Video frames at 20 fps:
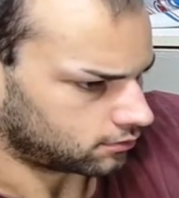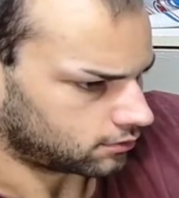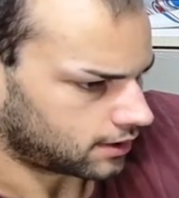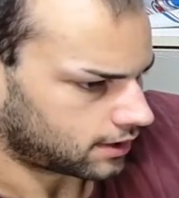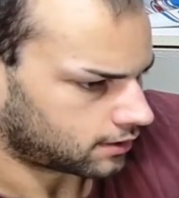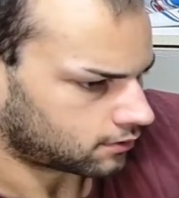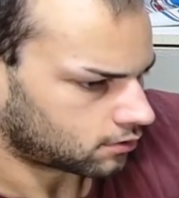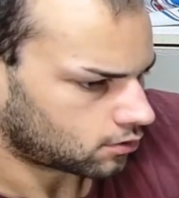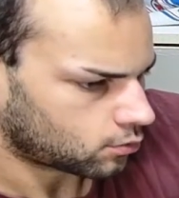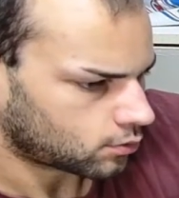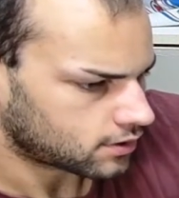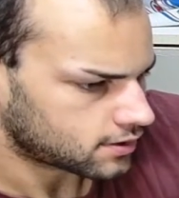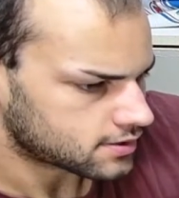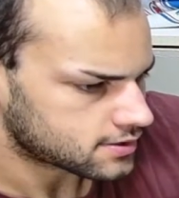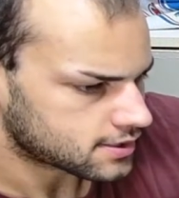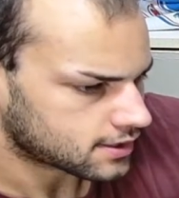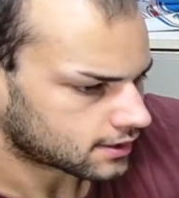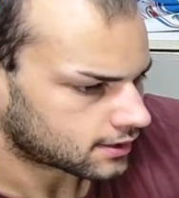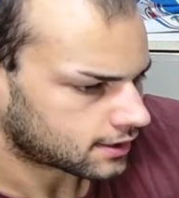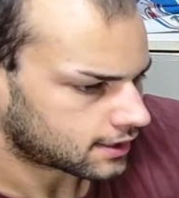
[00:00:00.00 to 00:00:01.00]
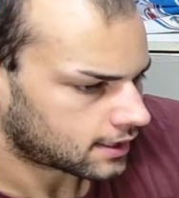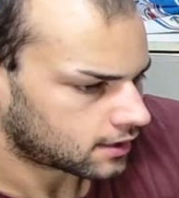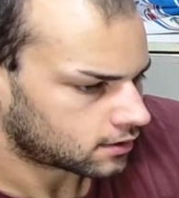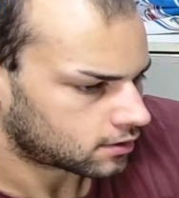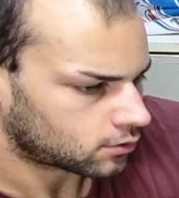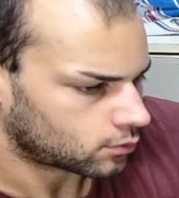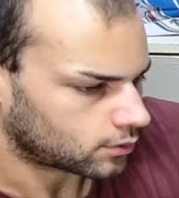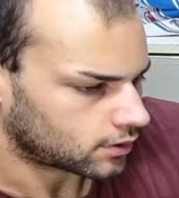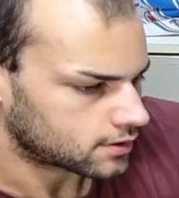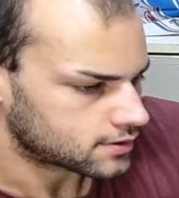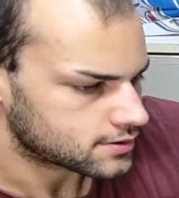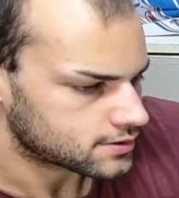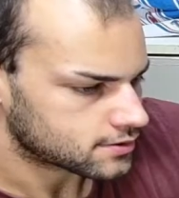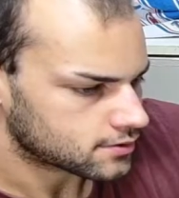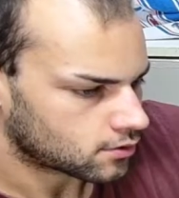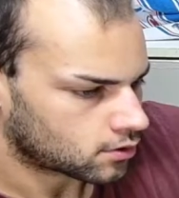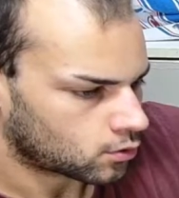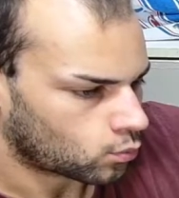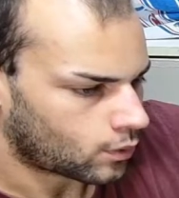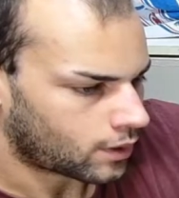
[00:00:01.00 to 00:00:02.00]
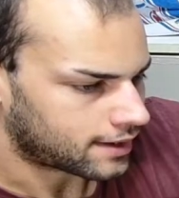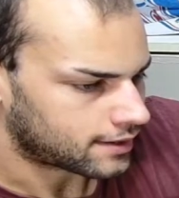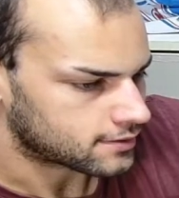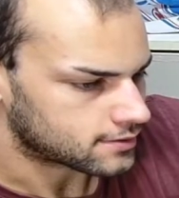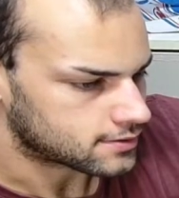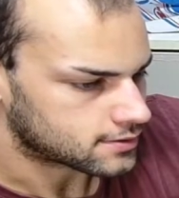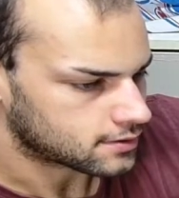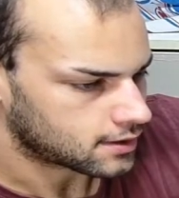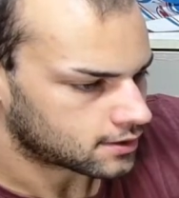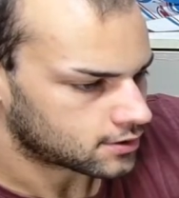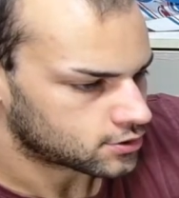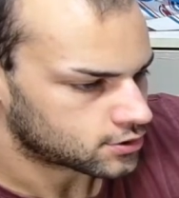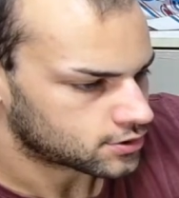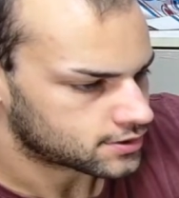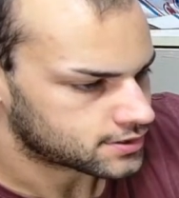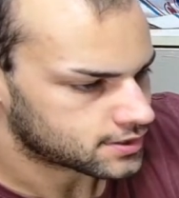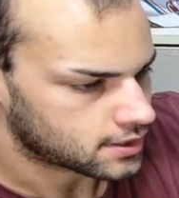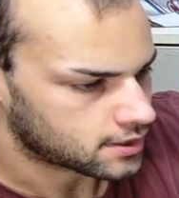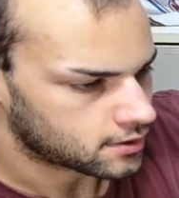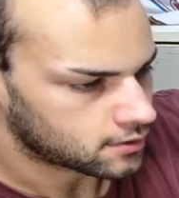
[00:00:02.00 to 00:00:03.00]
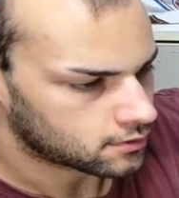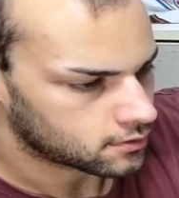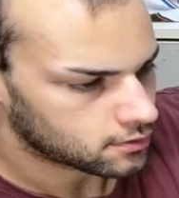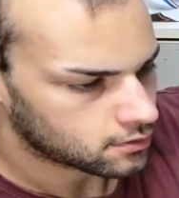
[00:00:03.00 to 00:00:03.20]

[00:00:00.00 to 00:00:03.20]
I don't know where the second candle was. Or went, I should say.